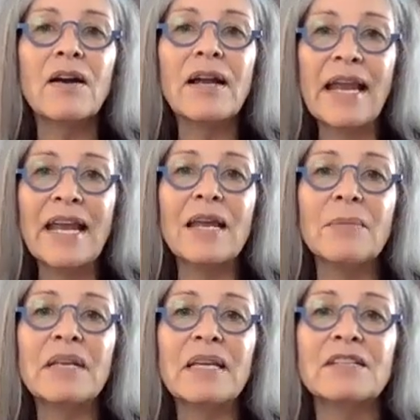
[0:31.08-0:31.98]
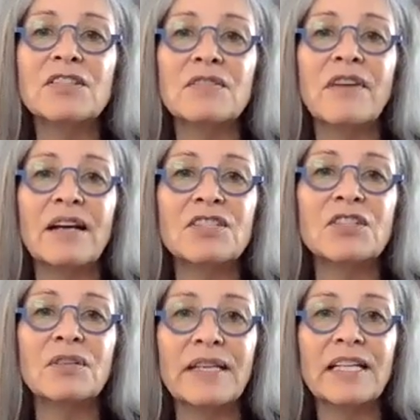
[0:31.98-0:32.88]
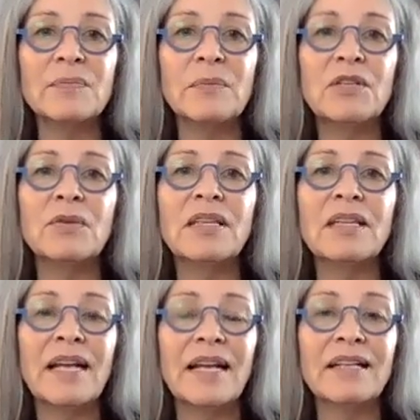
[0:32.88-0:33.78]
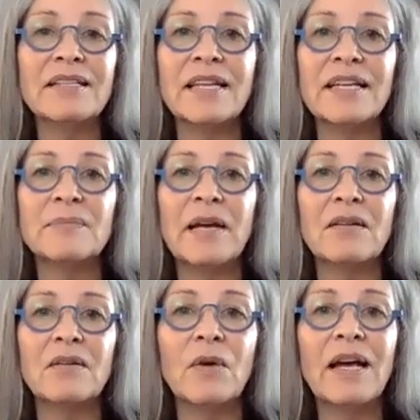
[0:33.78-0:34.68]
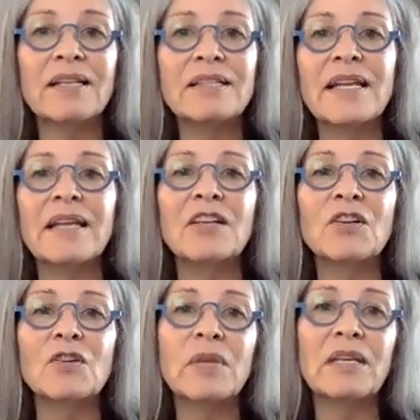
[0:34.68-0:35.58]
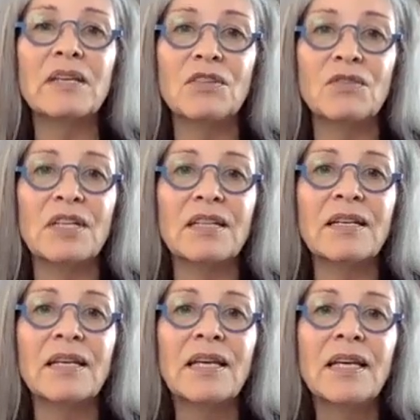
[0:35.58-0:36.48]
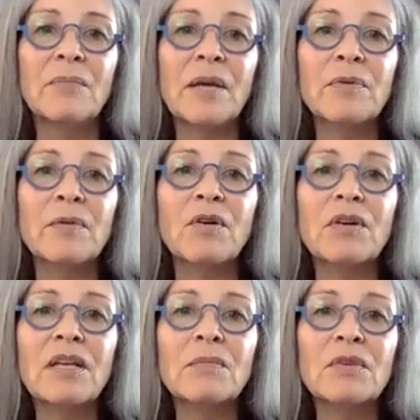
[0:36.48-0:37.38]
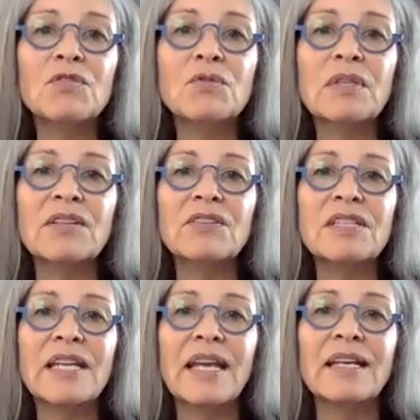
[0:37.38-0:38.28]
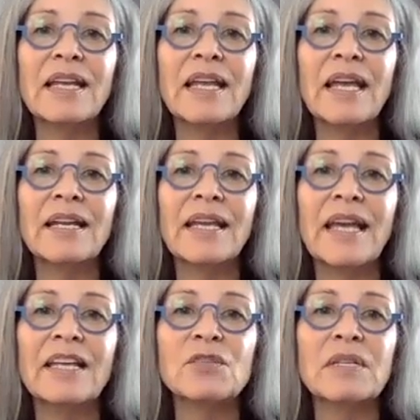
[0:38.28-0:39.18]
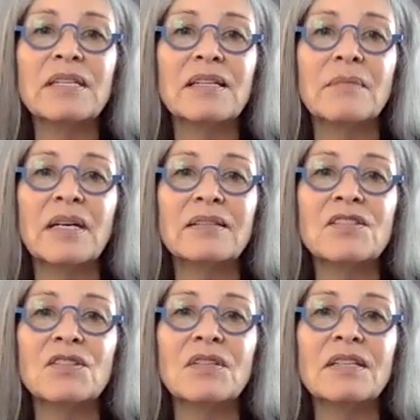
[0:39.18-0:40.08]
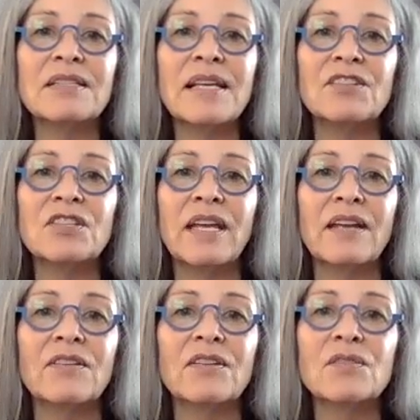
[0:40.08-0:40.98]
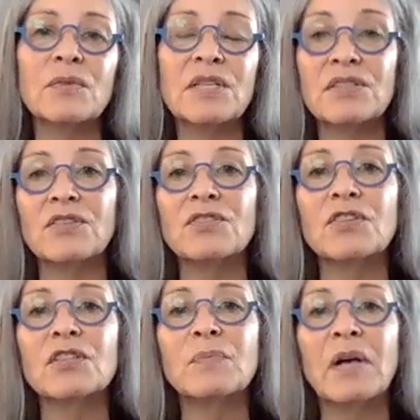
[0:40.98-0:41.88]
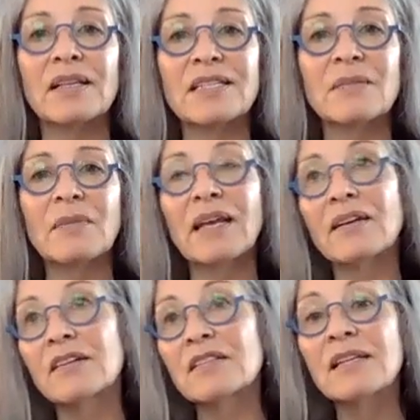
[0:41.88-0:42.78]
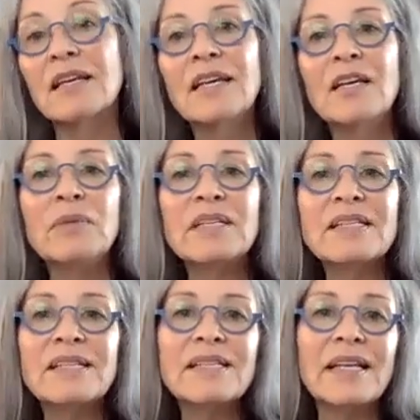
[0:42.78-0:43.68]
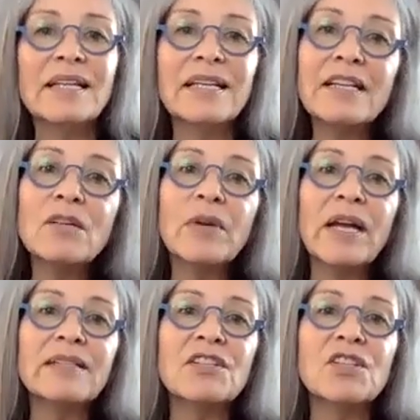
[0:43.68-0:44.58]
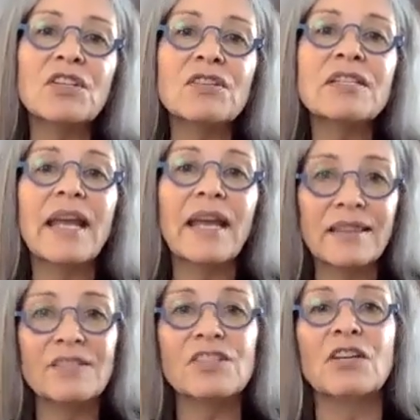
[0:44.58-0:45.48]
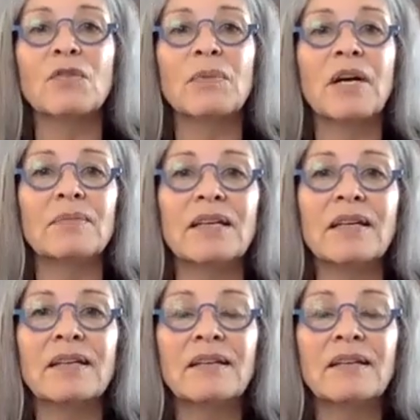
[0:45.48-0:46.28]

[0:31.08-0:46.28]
aim is to foster links between the United States Mountain West and the European Union by promoting mutual understanding and engagement among students, educators, researchers, policymakers, business and legal practitioners, and the general public.